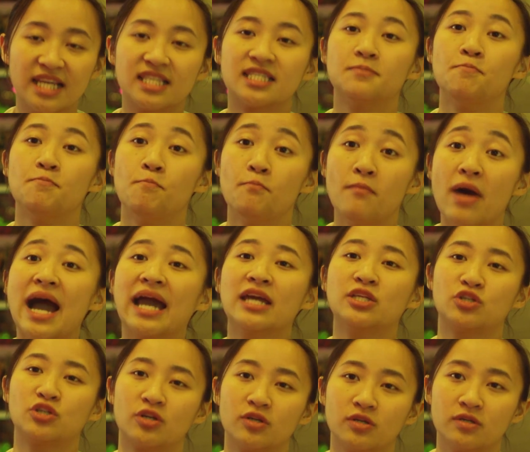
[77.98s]
It's
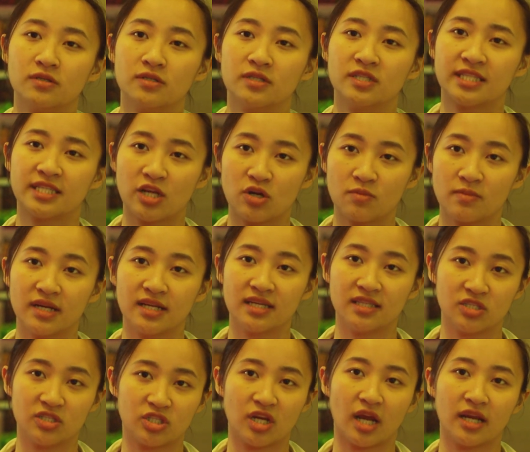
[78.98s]
my turn to send her
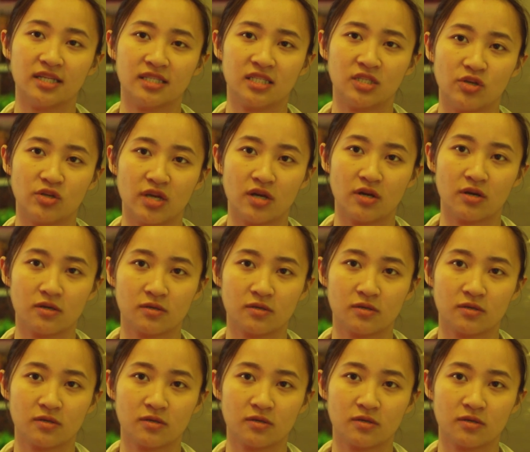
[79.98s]
money this Chinese New